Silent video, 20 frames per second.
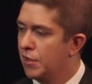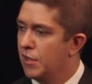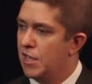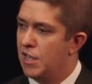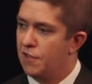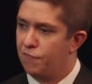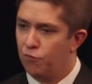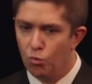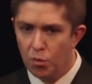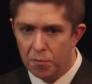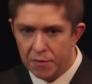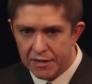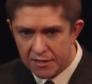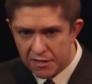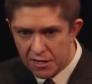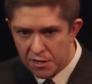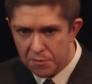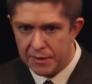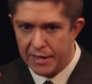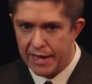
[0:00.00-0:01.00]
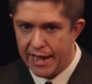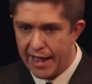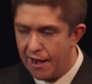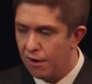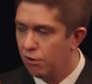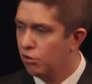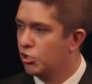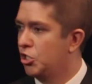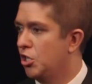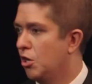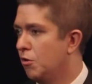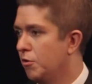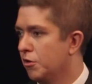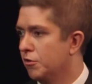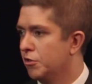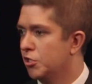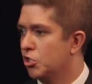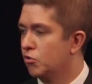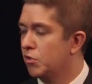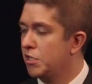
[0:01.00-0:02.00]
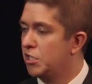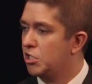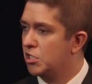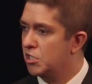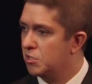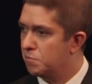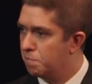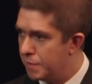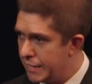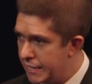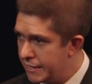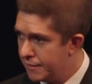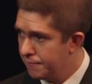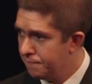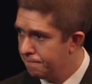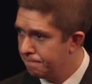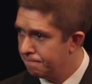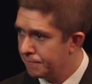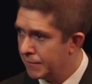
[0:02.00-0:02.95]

If a woman has any bit of hair showing on the street, she's beaten.